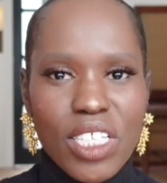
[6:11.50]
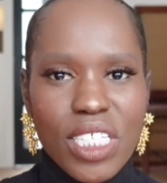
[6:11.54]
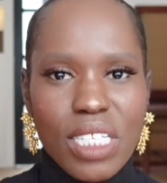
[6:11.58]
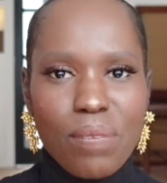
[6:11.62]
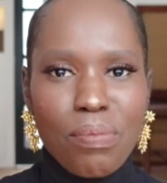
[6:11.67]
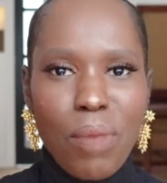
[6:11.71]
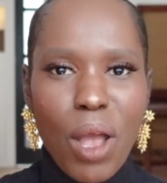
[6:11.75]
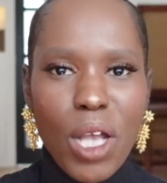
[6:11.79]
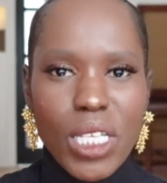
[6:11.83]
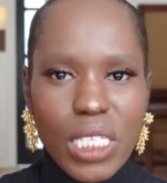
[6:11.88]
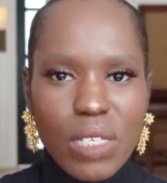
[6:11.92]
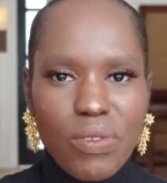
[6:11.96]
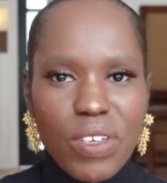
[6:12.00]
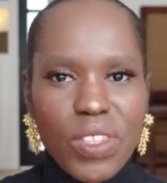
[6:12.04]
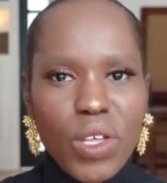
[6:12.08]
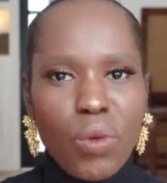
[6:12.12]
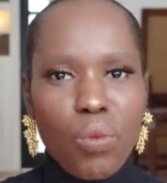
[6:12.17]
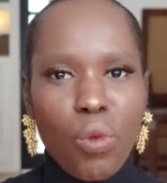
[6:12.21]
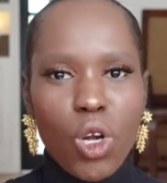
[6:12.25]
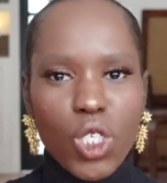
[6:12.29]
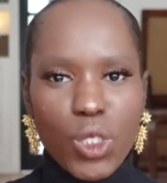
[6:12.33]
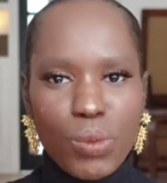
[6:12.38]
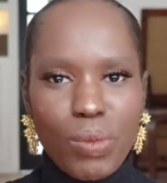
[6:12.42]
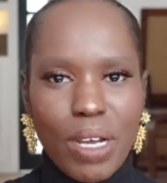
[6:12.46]
So most of you that
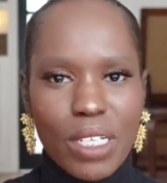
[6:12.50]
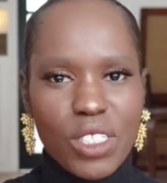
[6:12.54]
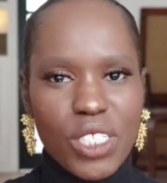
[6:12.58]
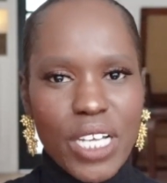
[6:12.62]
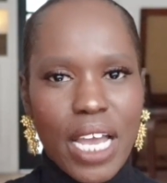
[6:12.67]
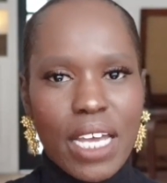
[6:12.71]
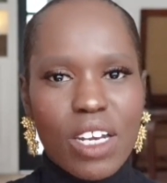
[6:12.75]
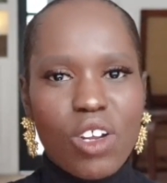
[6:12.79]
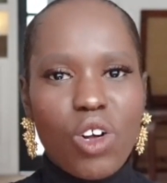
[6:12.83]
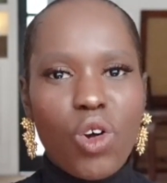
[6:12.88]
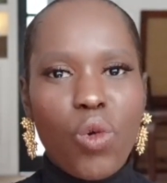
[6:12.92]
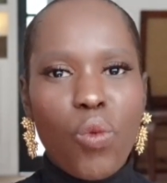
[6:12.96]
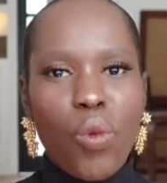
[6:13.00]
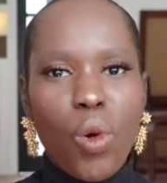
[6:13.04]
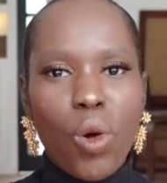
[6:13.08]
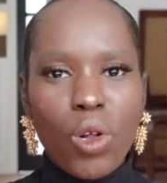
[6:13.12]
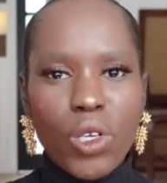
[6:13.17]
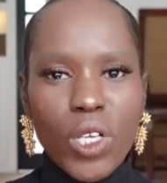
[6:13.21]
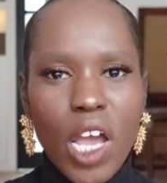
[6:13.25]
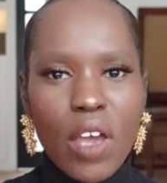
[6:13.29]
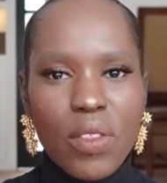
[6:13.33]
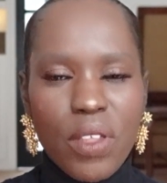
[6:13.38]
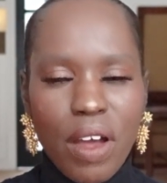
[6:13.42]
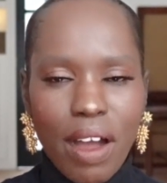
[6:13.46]
watch my channel will
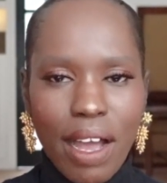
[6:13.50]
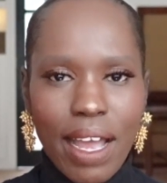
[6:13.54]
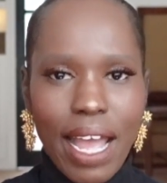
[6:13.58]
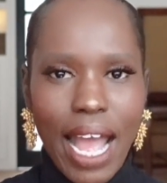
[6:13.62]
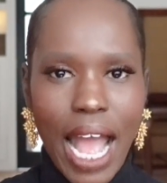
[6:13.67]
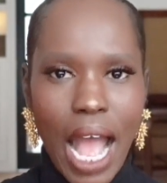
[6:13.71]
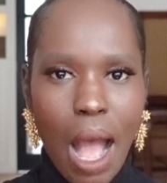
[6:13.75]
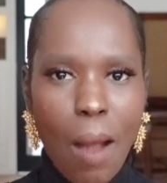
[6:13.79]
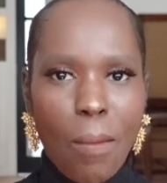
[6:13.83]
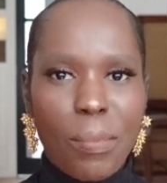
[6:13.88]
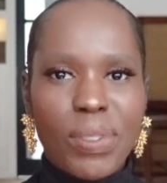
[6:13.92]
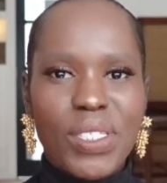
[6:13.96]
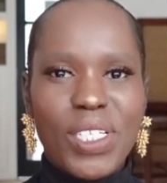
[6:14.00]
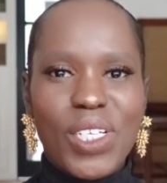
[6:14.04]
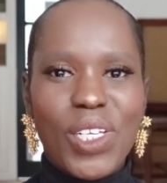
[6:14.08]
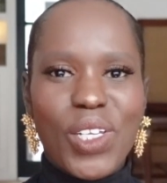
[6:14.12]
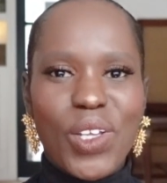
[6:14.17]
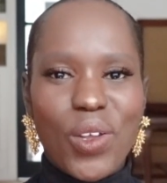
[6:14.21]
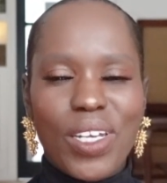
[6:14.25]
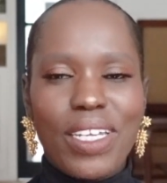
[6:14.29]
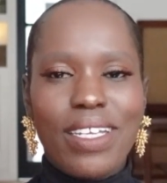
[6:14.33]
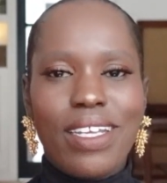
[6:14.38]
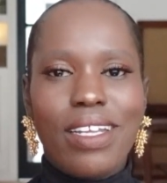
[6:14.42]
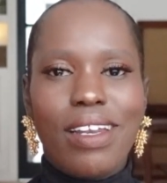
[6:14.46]
know that I
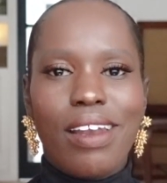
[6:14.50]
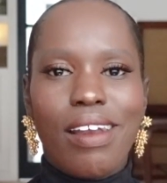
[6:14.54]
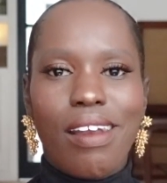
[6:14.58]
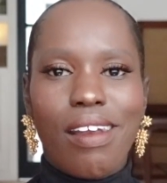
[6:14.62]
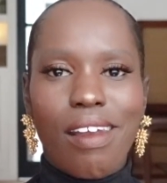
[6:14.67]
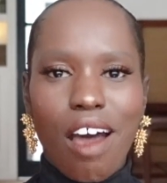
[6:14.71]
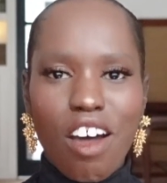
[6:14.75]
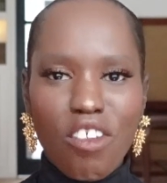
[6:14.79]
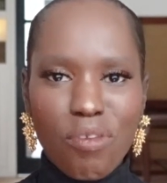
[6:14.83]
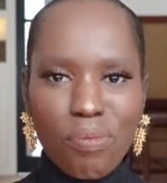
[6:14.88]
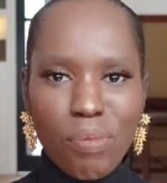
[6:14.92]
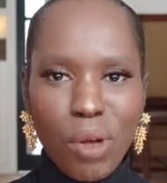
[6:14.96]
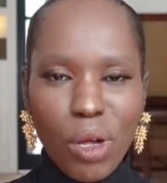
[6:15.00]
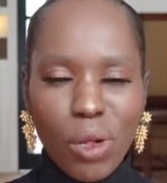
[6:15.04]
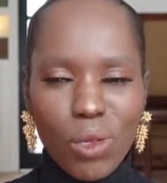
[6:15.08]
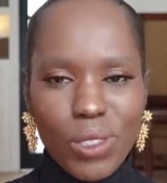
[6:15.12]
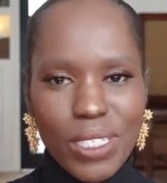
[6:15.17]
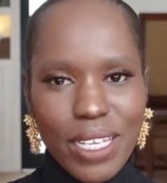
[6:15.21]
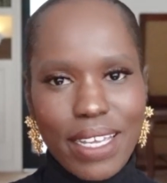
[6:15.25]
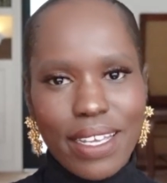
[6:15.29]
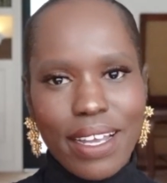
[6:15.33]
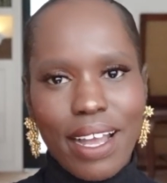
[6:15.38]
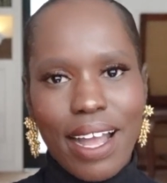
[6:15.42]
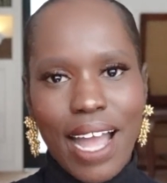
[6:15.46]
absolutely love
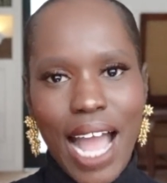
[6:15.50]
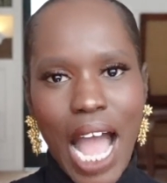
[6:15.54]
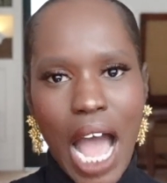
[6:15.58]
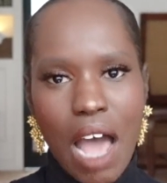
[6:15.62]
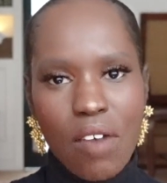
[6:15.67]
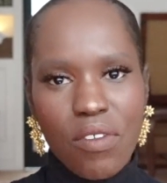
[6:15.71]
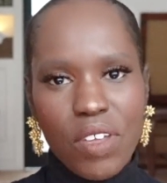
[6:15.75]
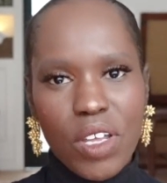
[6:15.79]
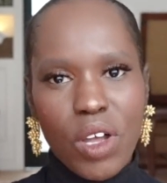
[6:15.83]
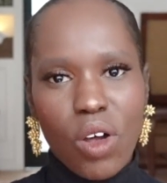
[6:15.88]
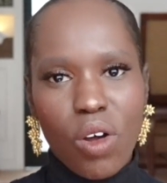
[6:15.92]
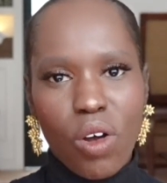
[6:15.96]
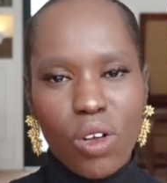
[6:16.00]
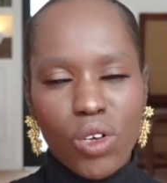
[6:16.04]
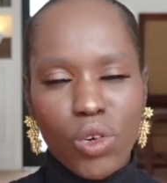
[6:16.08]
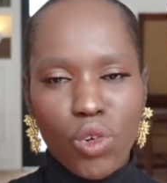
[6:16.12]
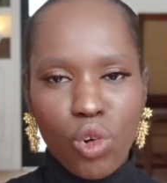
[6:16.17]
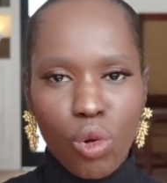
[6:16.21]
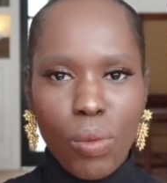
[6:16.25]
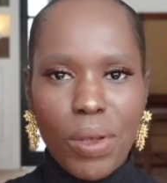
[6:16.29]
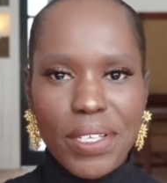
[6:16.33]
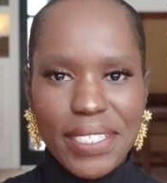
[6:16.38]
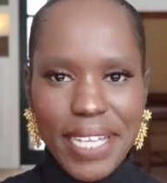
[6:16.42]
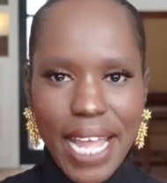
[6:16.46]
molding. I have it on
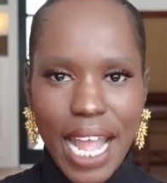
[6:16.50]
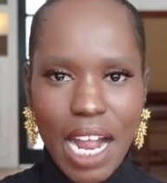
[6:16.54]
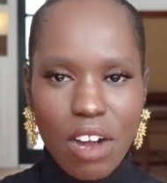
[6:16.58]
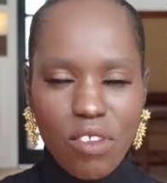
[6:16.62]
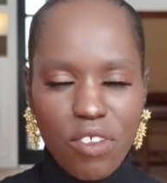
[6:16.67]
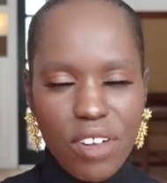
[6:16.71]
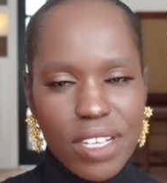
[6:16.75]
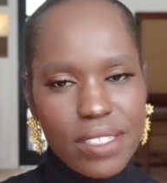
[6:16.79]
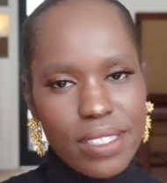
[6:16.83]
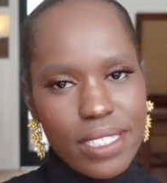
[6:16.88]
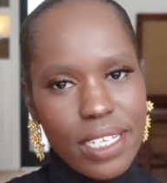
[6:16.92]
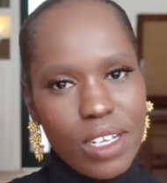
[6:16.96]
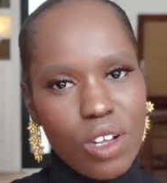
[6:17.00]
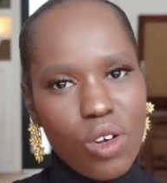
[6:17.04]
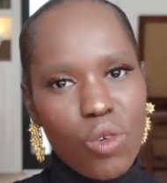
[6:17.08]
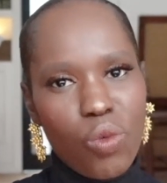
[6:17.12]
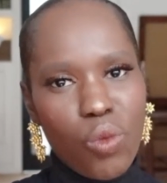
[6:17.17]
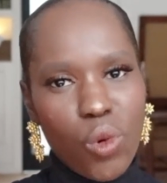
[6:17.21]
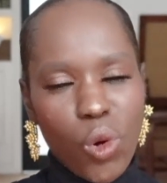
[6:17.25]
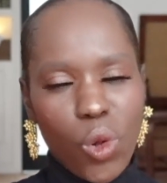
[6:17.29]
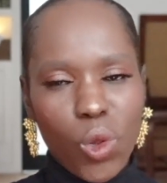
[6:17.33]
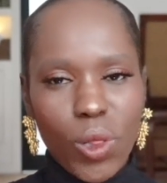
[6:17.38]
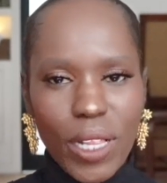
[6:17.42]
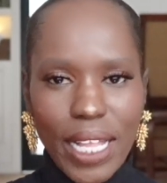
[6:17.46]
almost every single
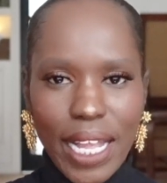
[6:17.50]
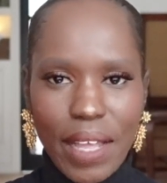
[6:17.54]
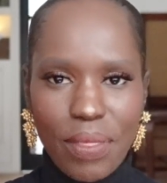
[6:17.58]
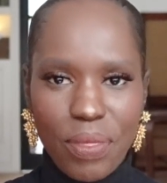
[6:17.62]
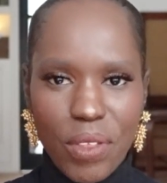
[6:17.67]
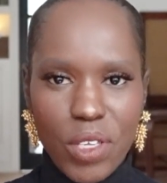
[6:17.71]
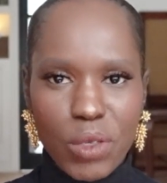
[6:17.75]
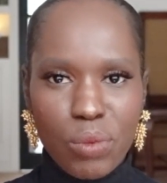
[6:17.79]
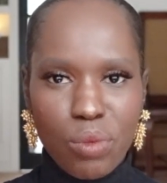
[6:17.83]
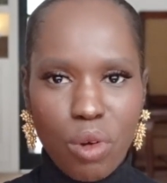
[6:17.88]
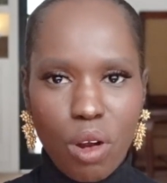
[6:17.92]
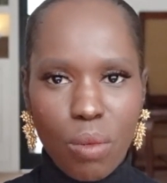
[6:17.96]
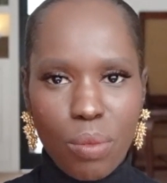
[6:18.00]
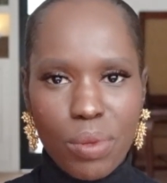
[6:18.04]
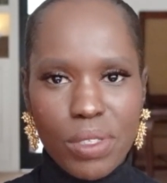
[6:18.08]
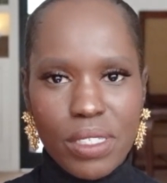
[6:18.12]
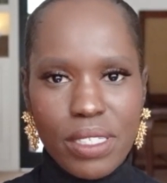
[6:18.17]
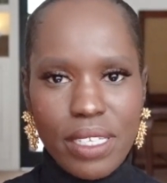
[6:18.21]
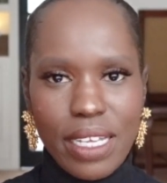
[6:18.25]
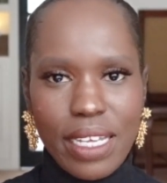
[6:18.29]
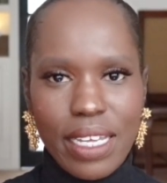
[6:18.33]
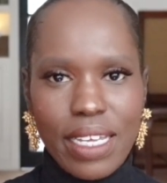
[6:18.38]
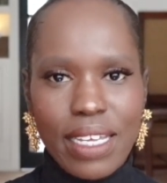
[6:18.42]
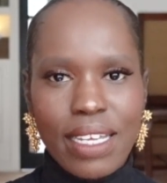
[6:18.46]
wall in this
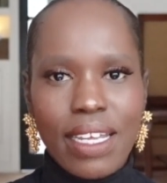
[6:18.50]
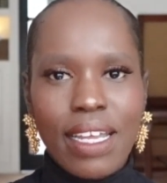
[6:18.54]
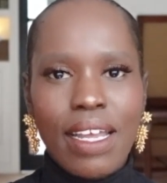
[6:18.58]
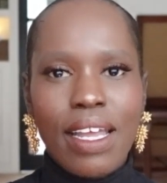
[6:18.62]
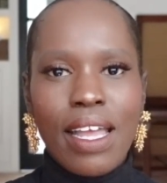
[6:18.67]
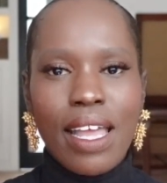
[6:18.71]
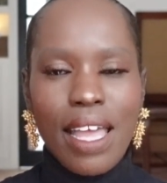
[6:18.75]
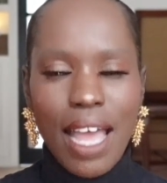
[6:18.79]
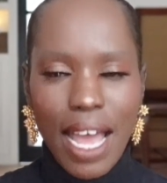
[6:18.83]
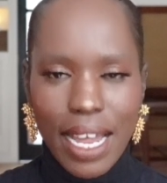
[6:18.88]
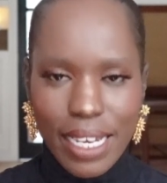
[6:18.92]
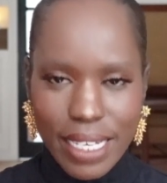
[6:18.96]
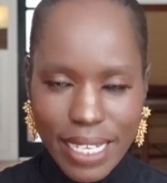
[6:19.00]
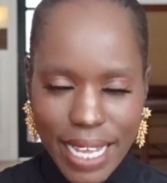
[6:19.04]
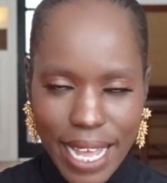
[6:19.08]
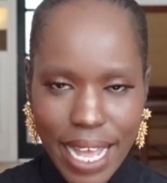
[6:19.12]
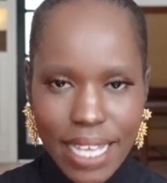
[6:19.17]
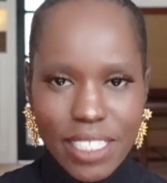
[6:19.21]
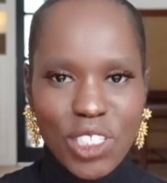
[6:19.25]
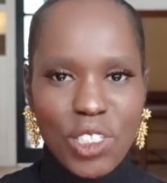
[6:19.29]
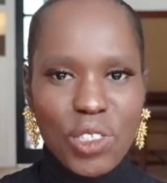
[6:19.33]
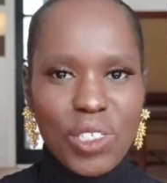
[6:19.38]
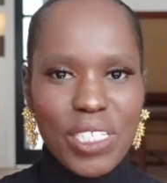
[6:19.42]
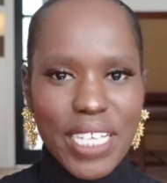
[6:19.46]
property. And
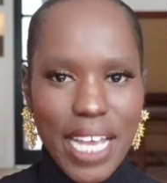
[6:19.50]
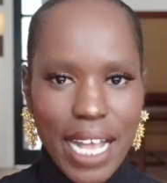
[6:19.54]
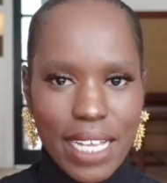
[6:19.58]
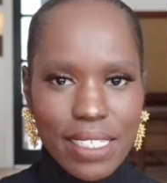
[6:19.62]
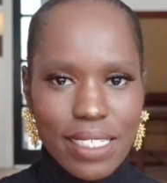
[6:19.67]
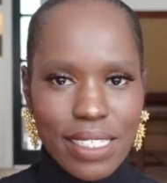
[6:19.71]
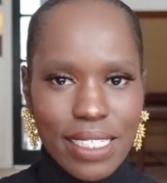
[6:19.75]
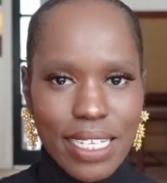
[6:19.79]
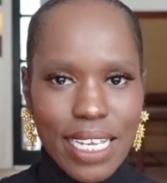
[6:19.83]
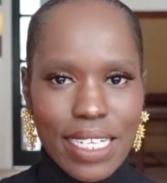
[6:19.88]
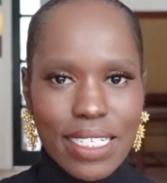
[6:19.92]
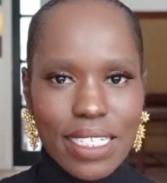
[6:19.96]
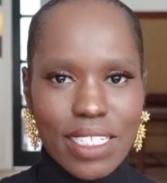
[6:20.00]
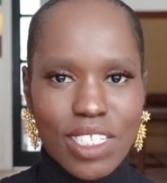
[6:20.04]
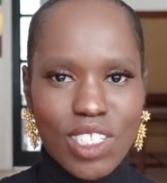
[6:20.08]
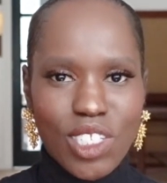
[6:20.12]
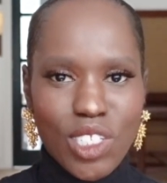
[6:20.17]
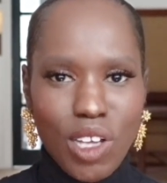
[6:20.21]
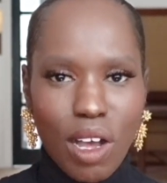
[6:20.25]
yes, you guessed it,